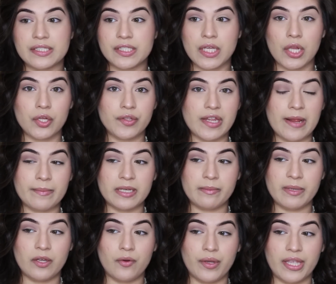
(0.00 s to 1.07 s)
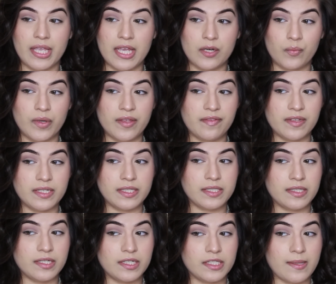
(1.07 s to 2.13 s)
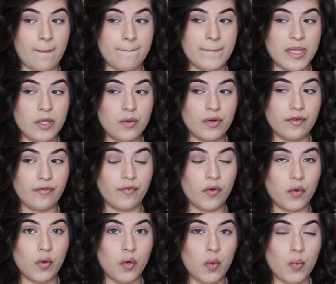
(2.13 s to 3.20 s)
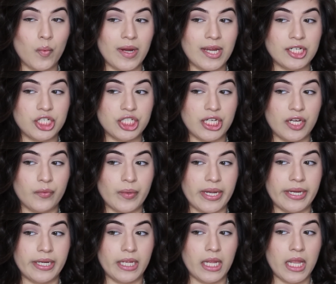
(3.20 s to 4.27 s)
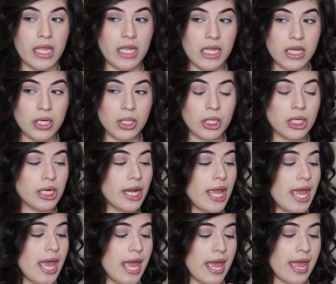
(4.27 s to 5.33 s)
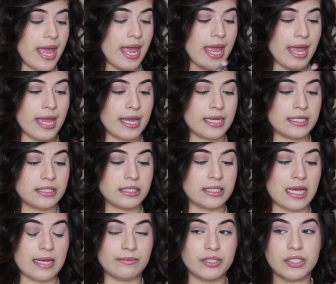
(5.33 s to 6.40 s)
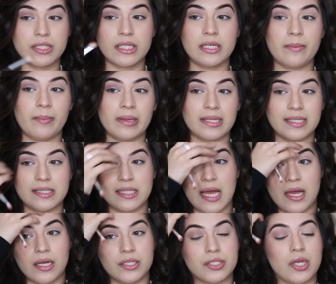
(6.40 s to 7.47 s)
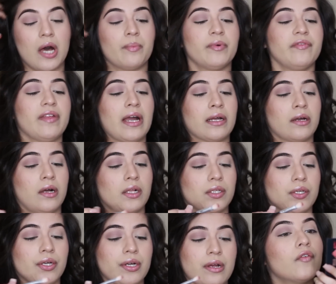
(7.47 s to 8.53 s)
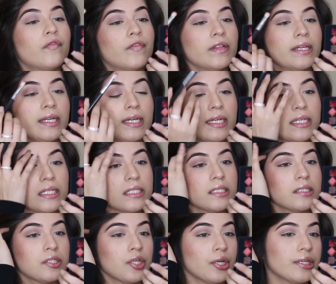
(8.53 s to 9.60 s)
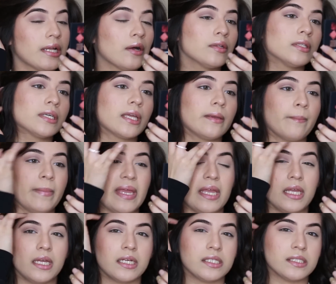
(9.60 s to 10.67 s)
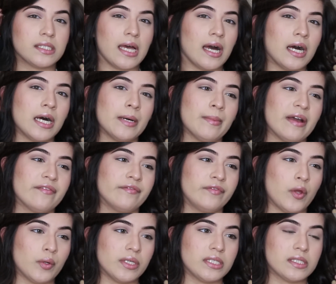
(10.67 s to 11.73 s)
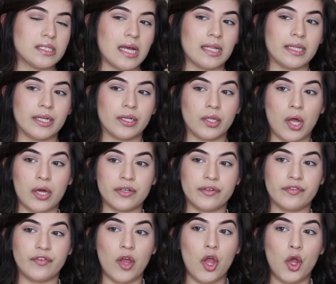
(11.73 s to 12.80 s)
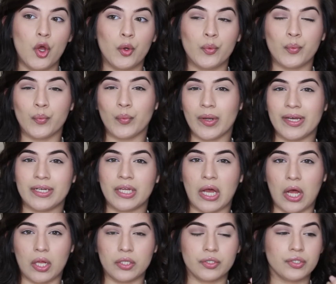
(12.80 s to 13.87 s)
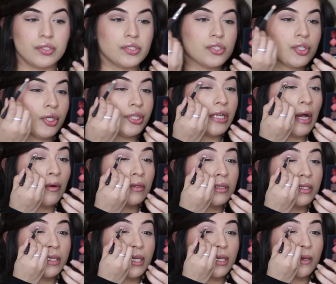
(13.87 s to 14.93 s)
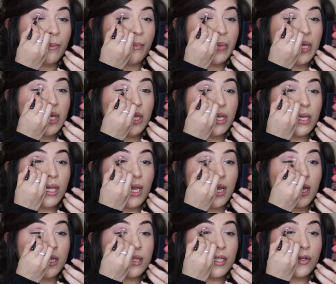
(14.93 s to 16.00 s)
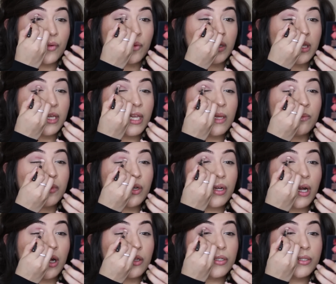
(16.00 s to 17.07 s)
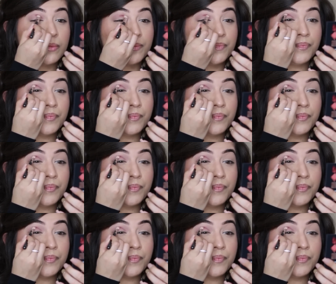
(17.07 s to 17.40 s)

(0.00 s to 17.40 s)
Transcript: next color that I'm going to be going in with is this beautiful red shade right here, and I'm just going to place that on top of that color. Hopefully it doesn't turn out looking pink, because I've noticed that like a lot of red colors turn out looking pink and they don't really keep their color.